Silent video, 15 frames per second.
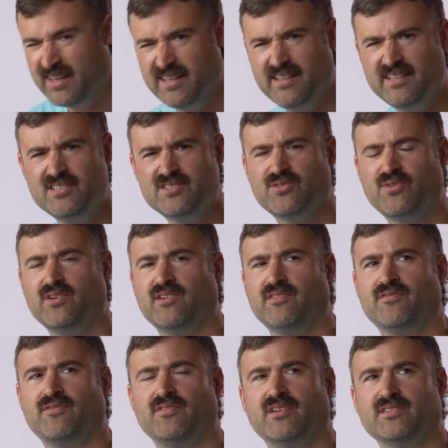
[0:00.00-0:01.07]
any sort
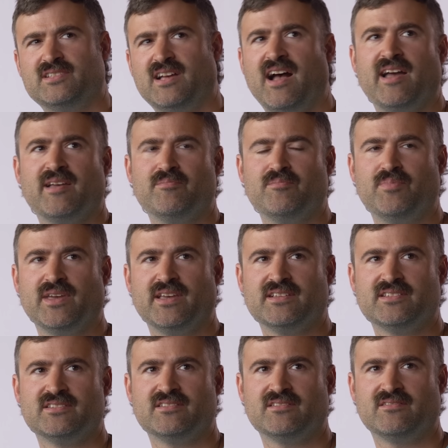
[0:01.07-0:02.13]
of
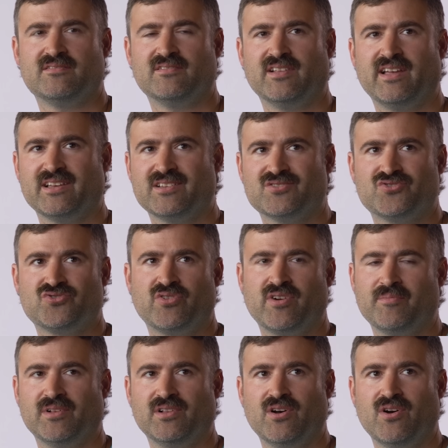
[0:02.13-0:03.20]
time-based like
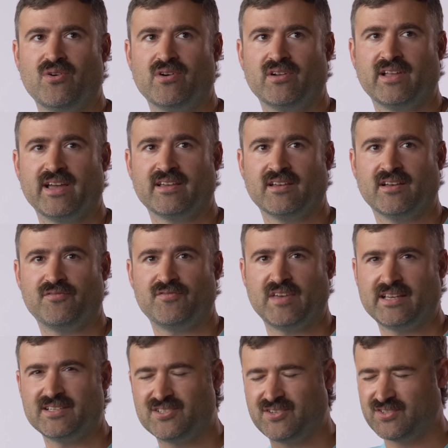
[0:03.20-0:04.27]
tremolo or like a
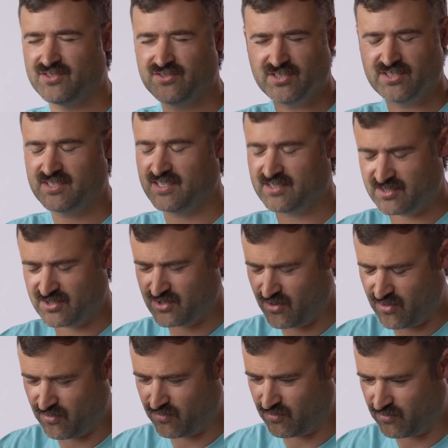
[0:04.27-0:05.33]
phaser is you just get
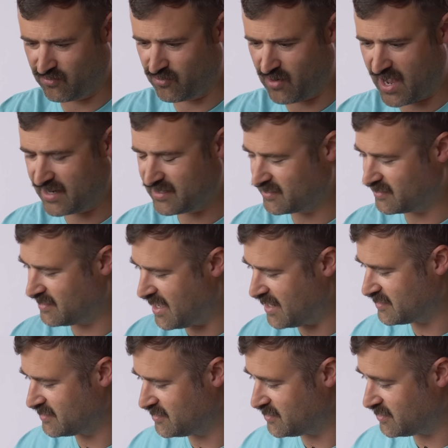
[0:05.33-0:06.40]
so
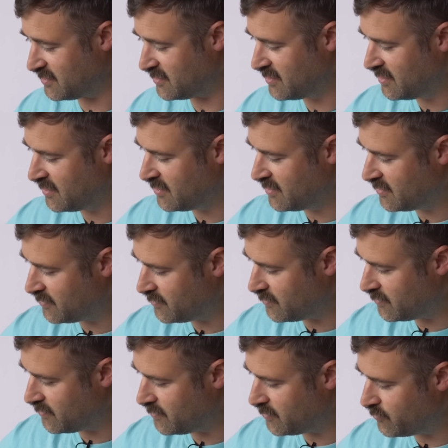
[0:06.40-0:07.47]
locked into
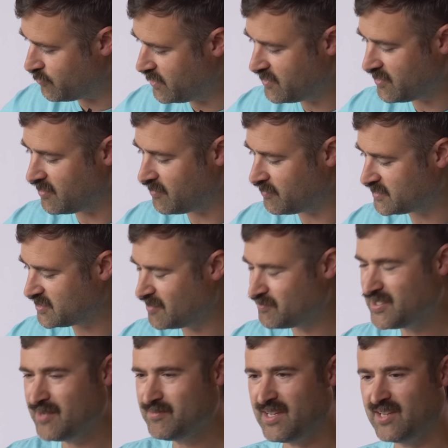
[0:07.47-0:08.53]
the rhythm. And
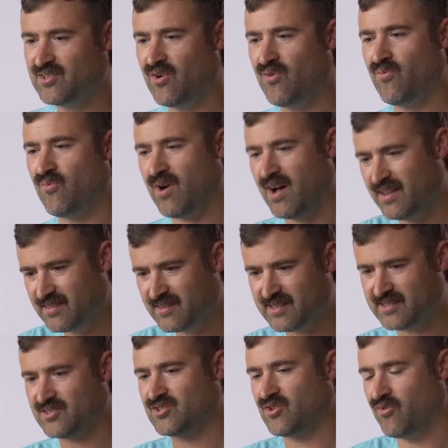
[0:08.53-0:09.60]
sometimes I don't want
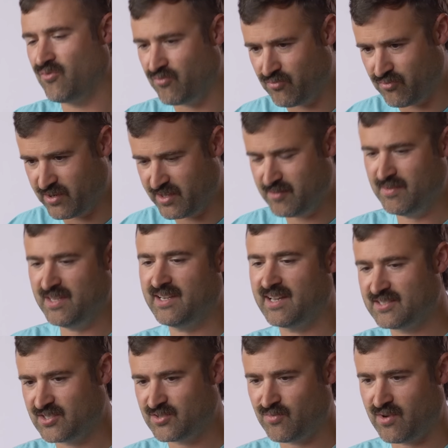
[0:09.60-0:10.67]
it so rhythmic. I
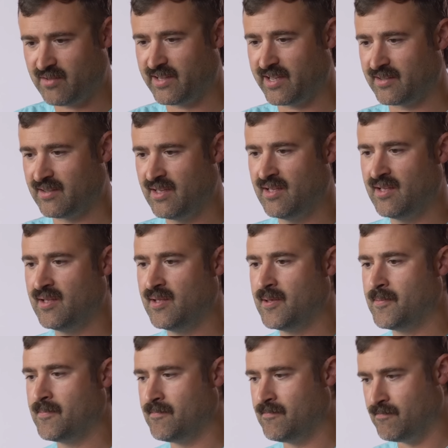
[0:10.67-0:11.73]
just want like
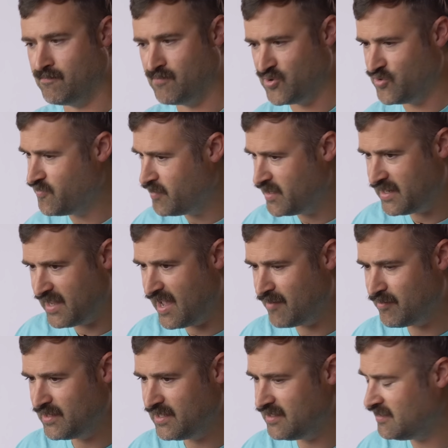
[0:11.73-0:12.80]
movement
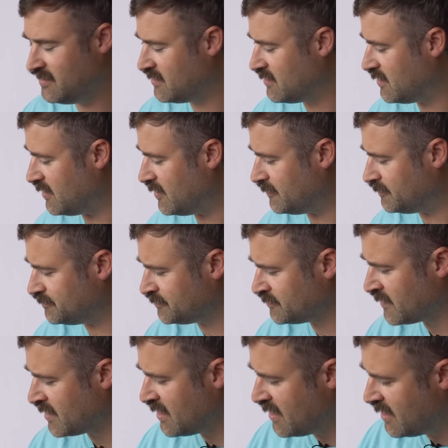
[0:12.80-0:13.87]
happening.
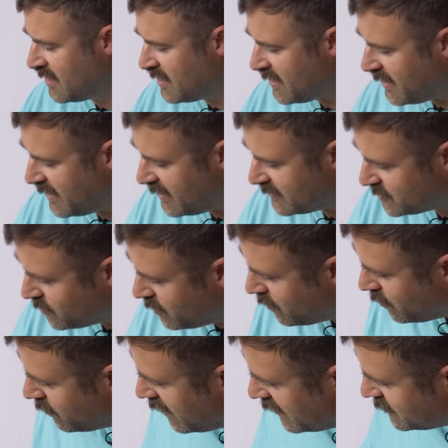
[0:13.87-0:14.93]
And
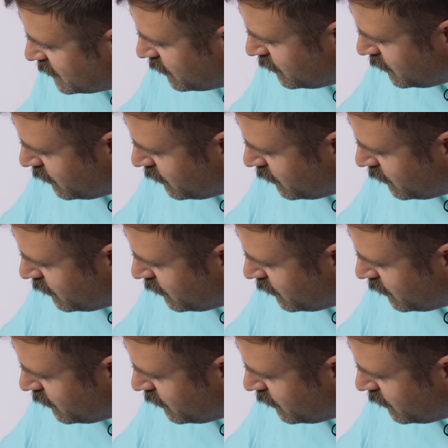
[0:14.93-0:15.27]
so I turn